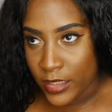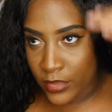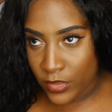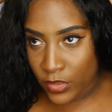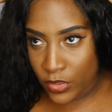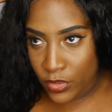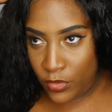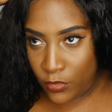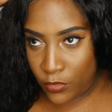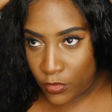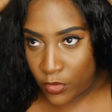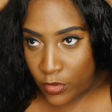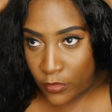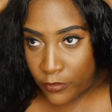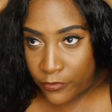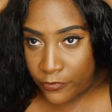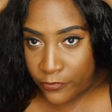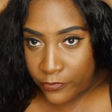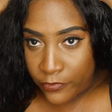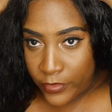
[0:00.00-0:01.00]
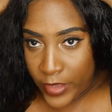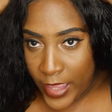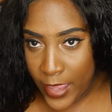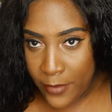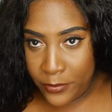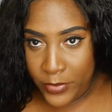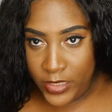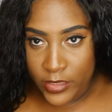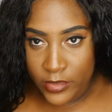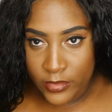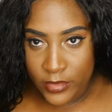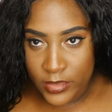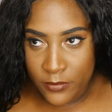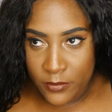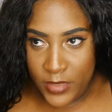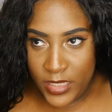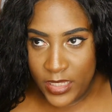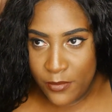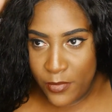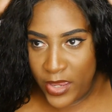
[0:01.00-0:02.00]
it, you know, go flat, because it's
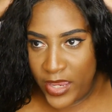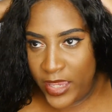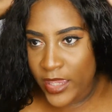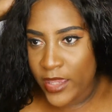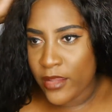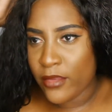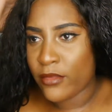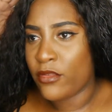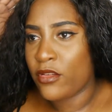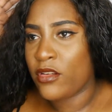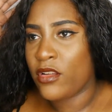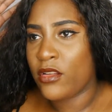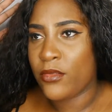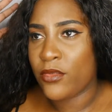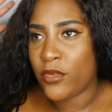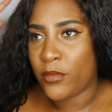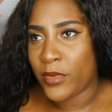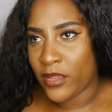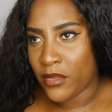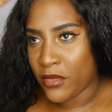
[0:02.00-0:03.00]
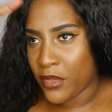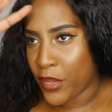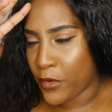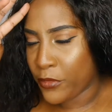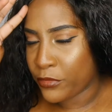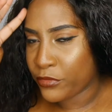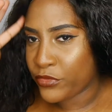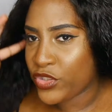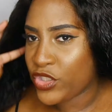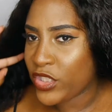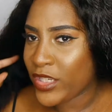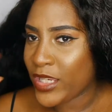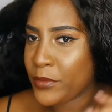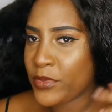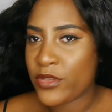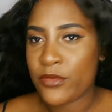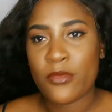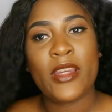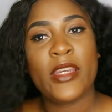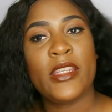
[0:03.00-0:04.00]
making my head look a little bit cone
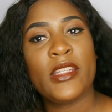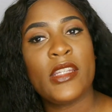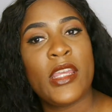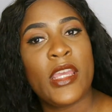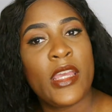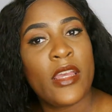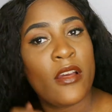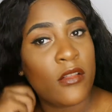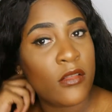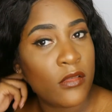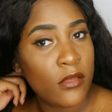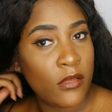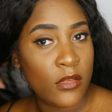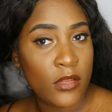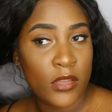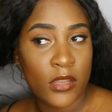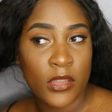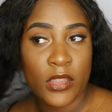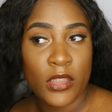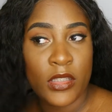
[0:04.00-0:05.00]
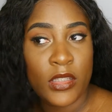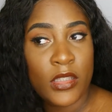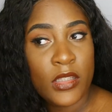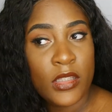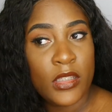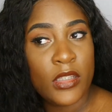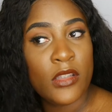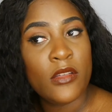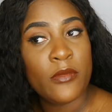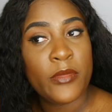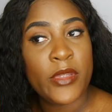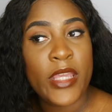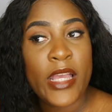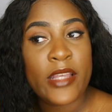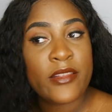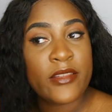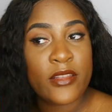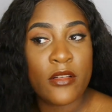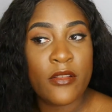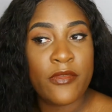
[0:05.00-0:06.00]
shaped right now. But
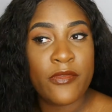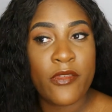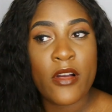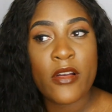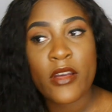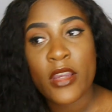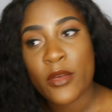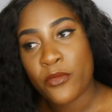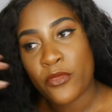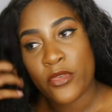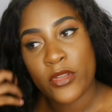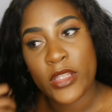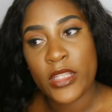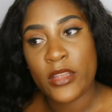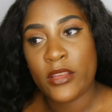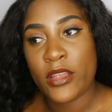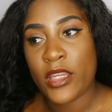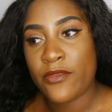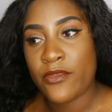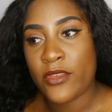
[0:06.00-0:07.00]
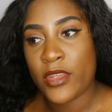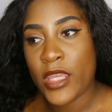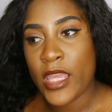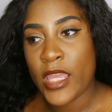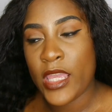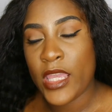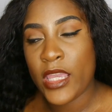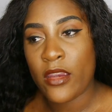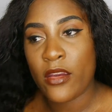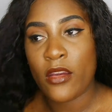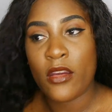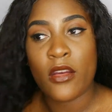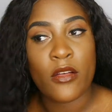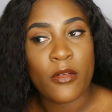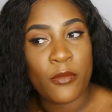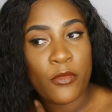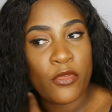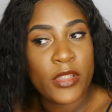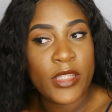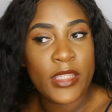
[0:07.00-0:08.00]
yeah, so far I'm really loving the hair.
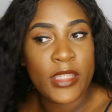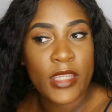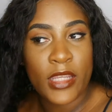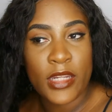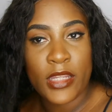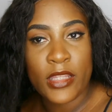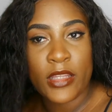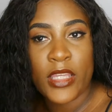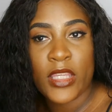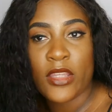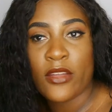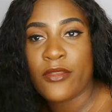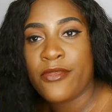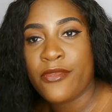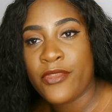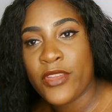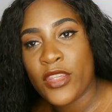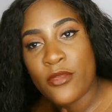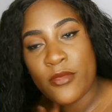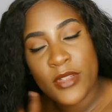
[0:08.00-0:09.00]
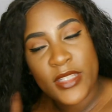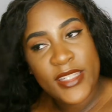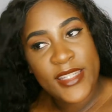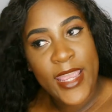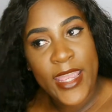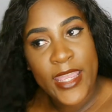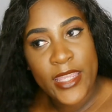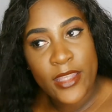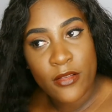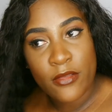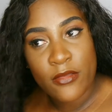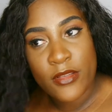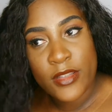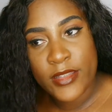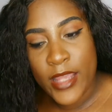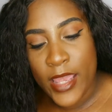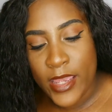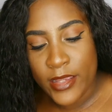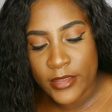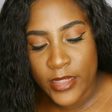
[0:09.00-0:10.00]
I'm only getting like a few
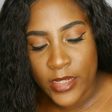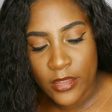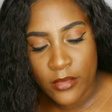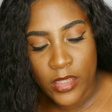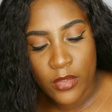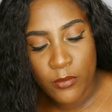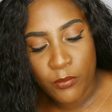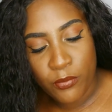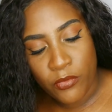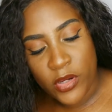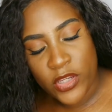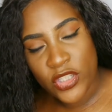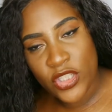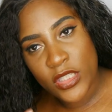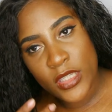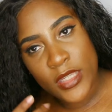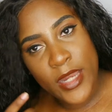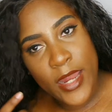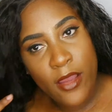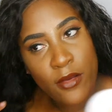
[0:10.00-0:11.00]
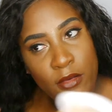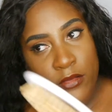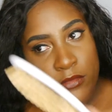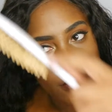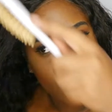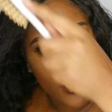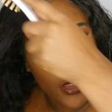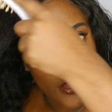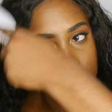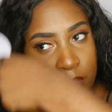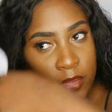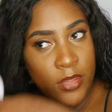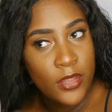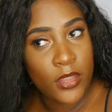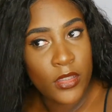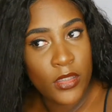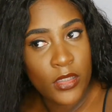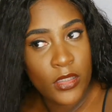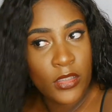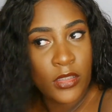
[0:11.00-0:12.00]
tangles as I like brush it out with
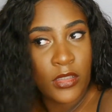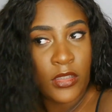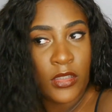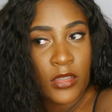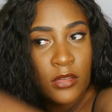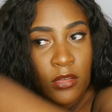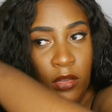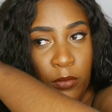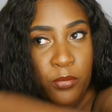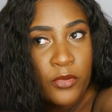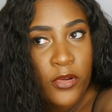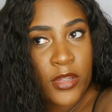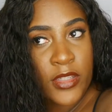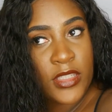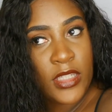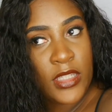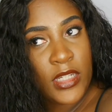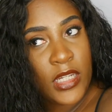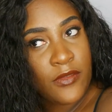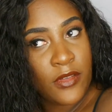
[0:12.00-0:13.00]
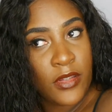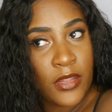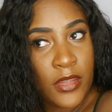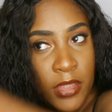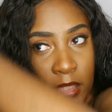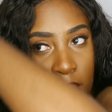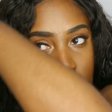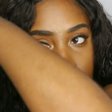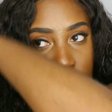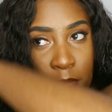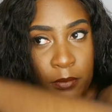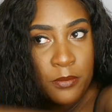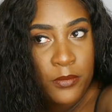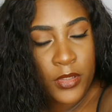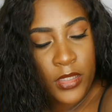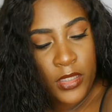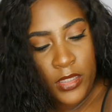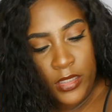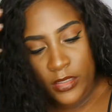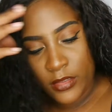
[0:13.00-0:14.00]
the brush and everything,
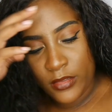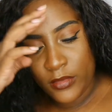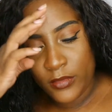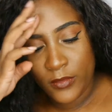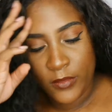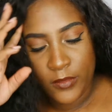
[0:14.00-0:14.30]
but